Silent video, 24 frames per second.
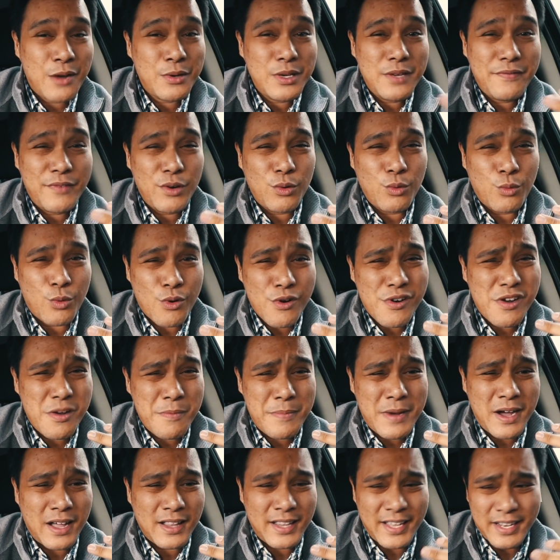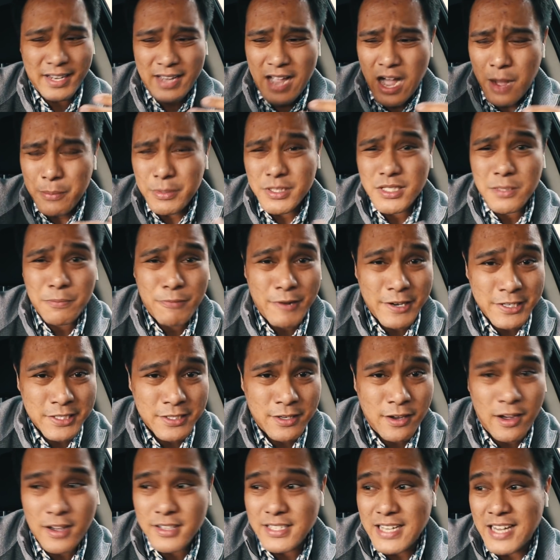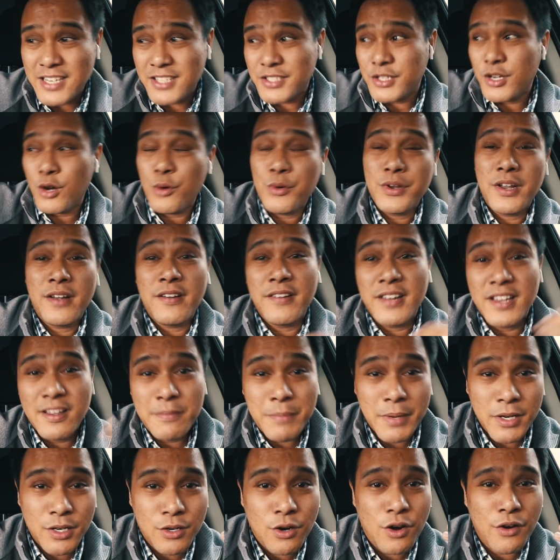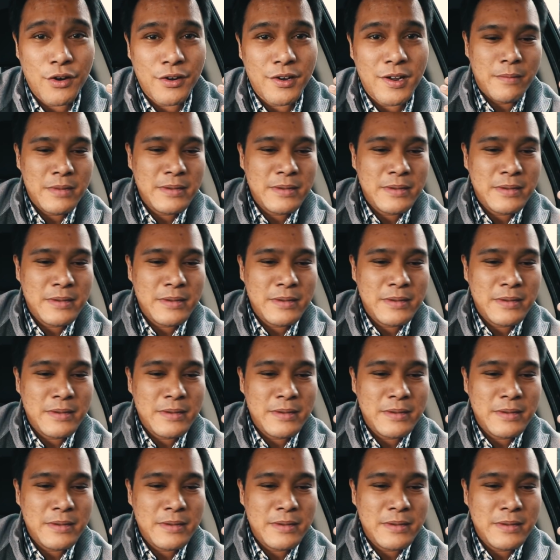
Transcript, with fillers: don't even worry about like how much the price costs. I just go in there and give my card.